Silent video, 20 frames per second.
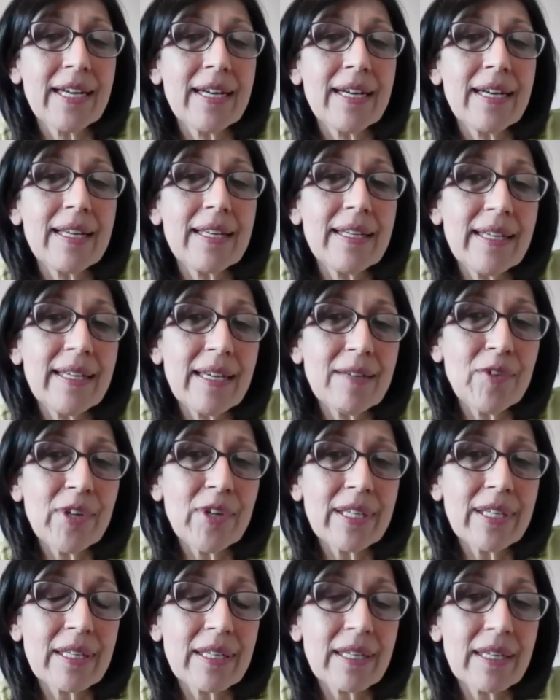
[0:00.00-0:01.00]

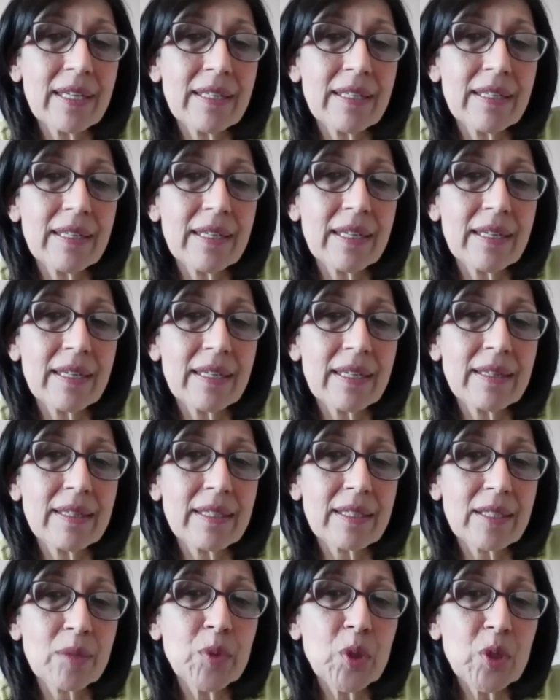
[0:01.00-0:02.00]
living in the
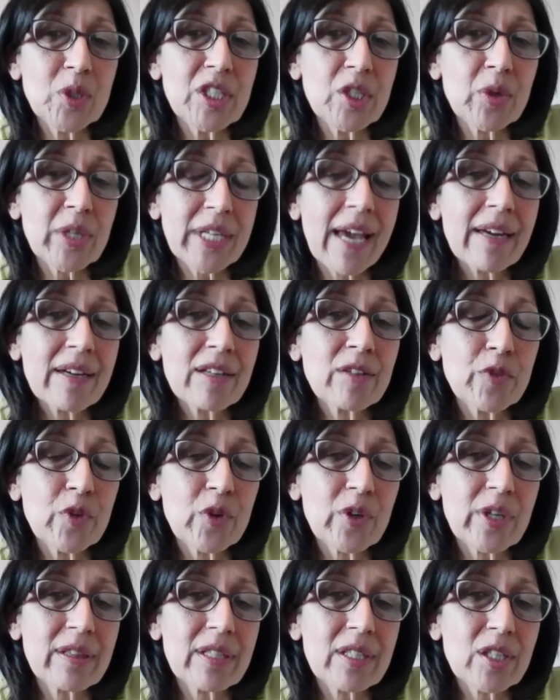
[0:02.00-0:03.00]
community or caring
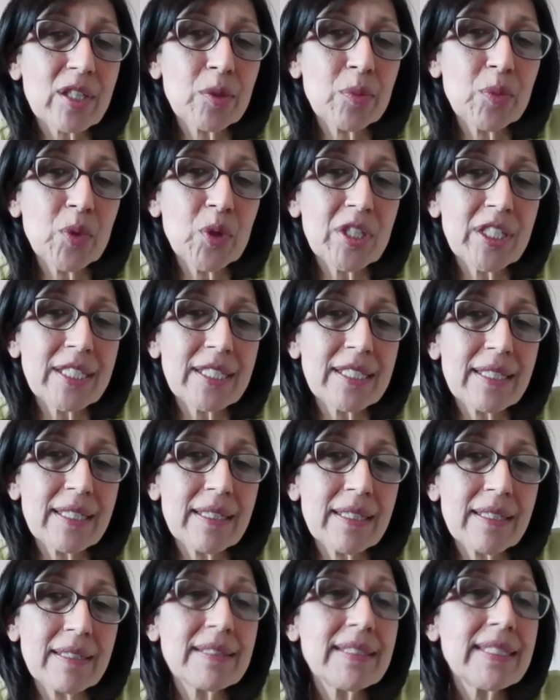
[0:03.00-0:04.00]
for in the
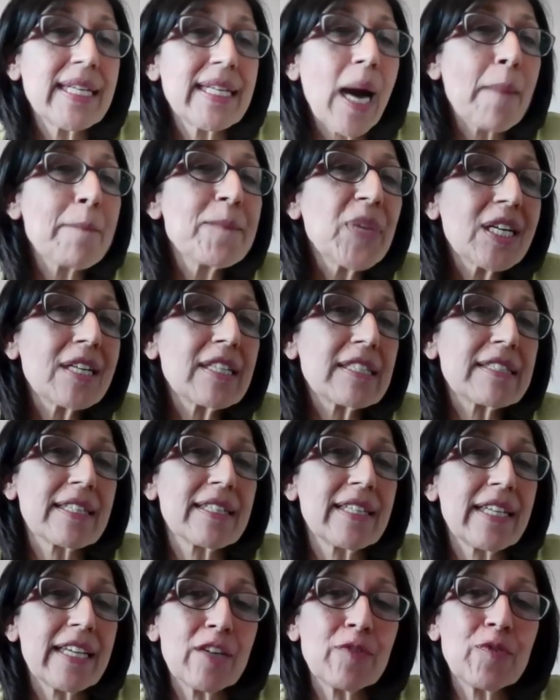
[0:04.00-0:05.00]
community doubled,
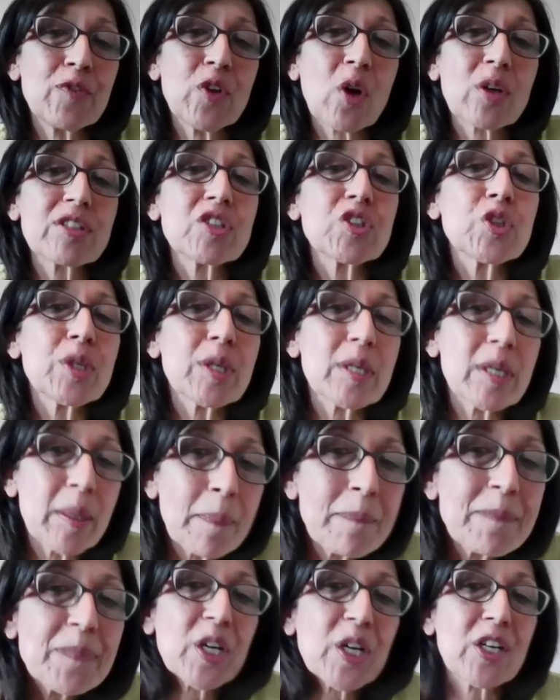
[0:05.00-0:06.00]
if not
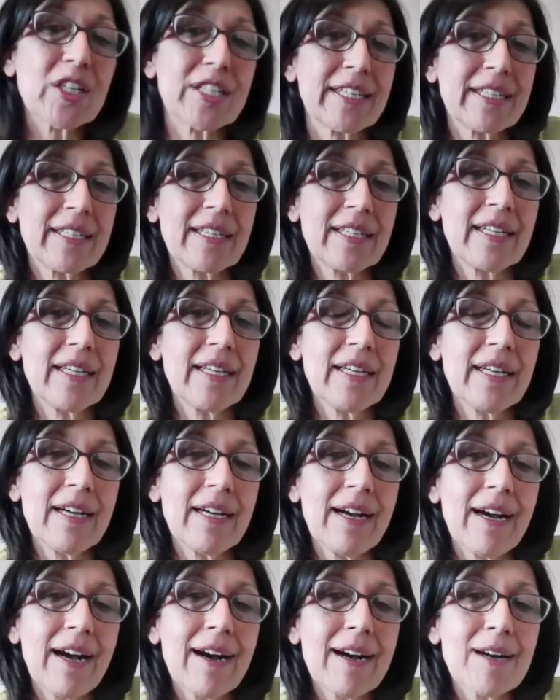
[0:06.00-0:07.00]
tripled.
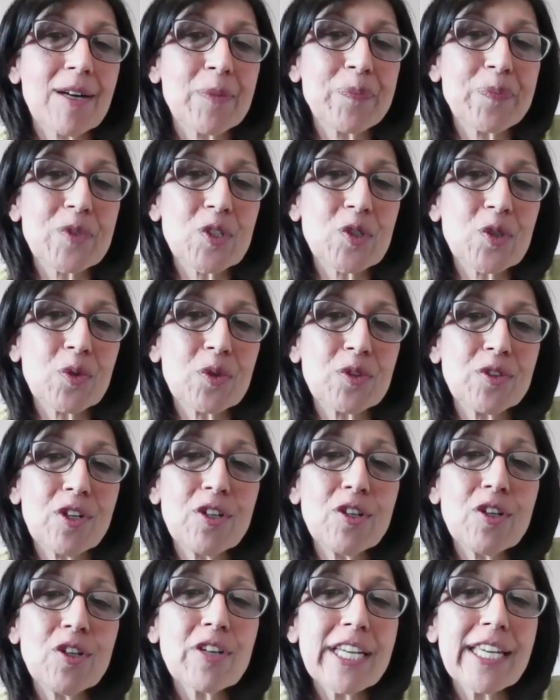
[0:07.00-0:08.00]
So
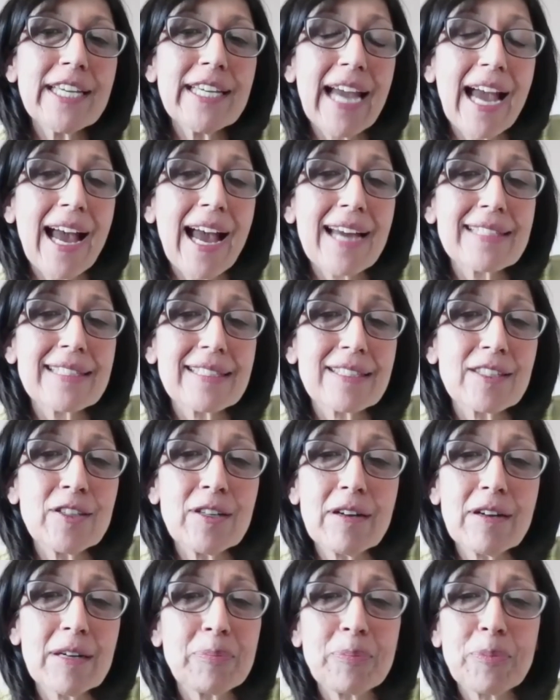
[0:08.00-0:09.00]
you're looking at
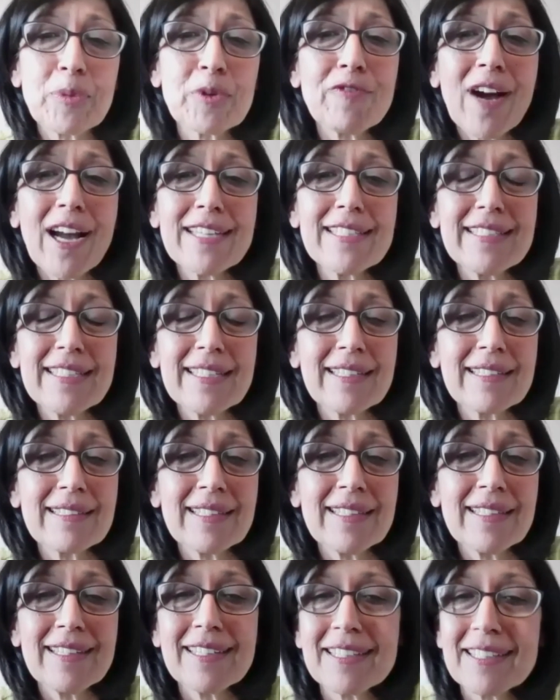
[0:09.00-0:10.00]

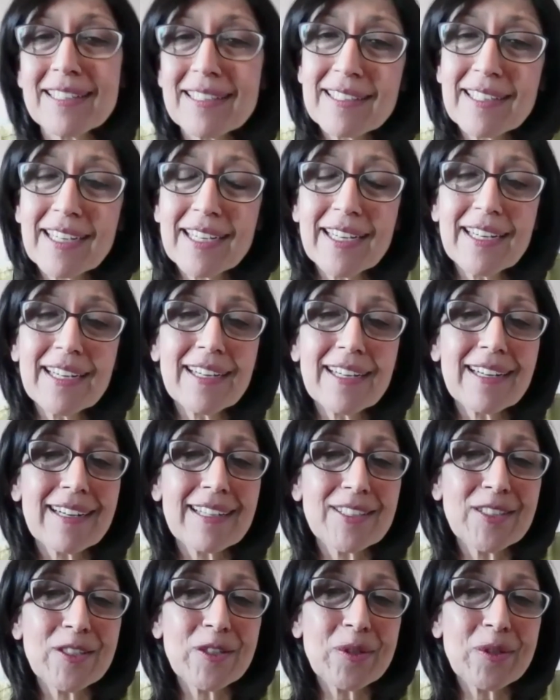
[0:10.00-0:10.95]
providing, 2